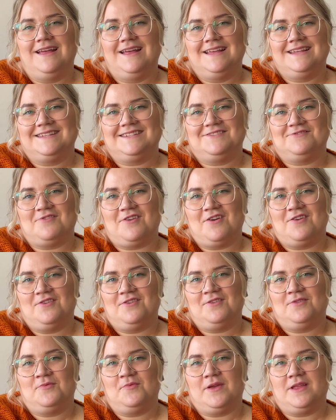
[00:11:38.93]

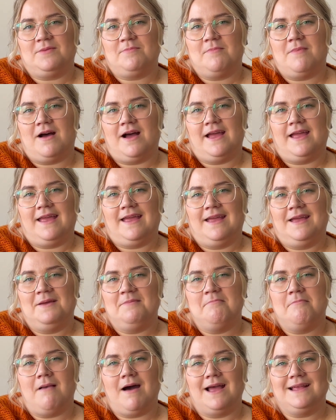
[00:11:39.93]
struggle with my
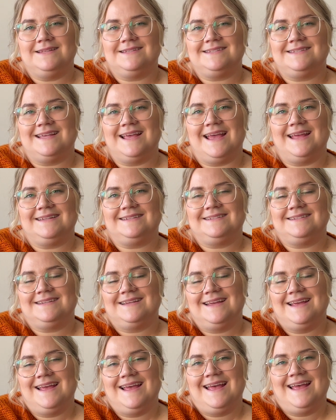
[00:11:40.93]
mindset
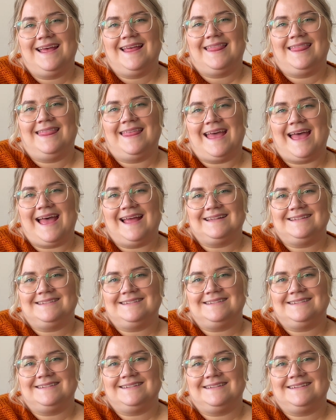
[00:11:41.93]

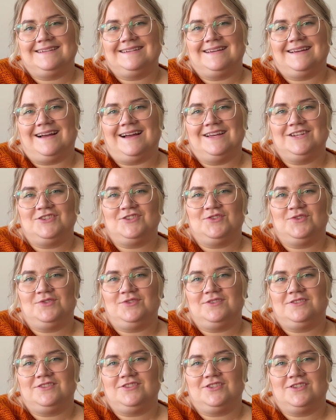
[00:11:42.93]
that I
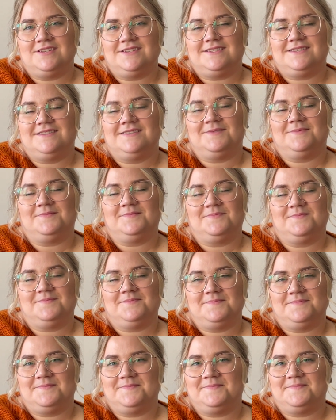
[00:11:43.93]
should just
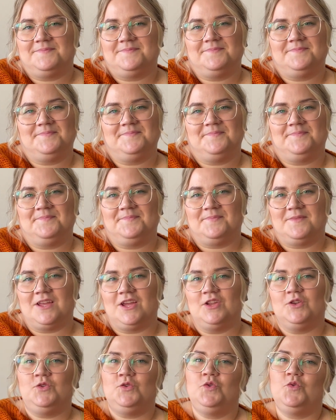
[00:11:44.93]

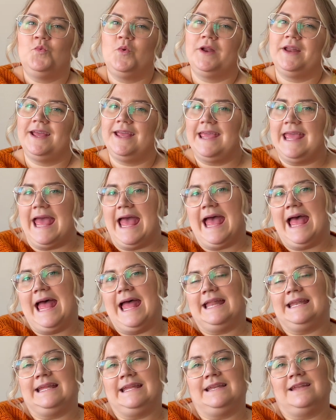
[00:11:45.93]
do what I
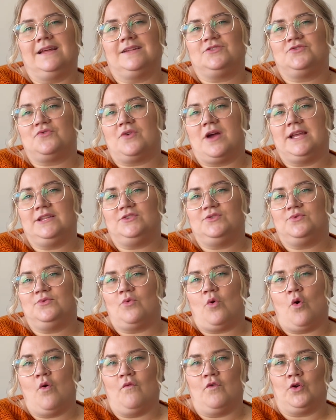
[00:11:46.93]
can and not try to
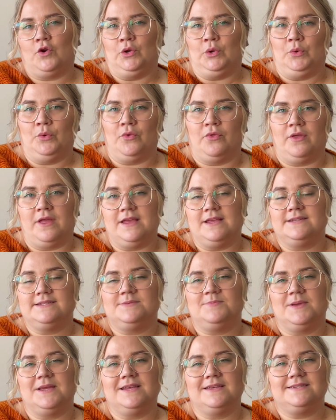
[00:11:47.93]
overdo things,
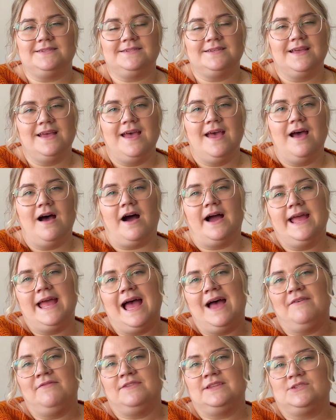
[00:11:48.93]
because I
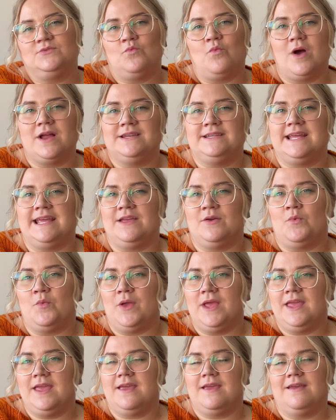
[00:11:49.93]
have this one day a
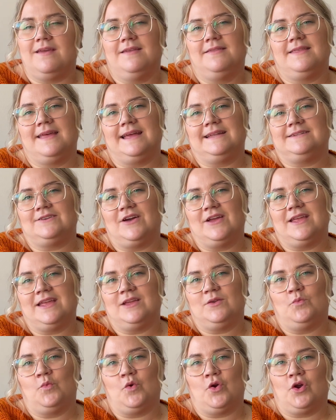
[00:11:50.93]
week that I
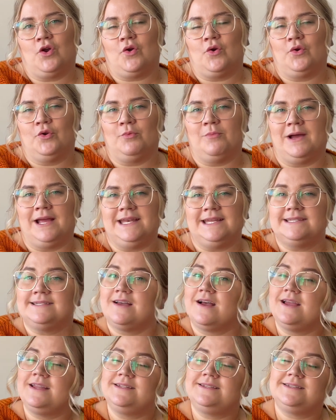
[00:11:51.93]
can work on my
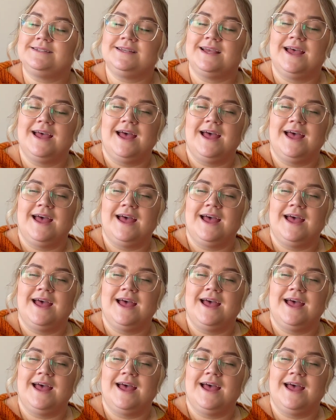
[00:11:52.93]
designs,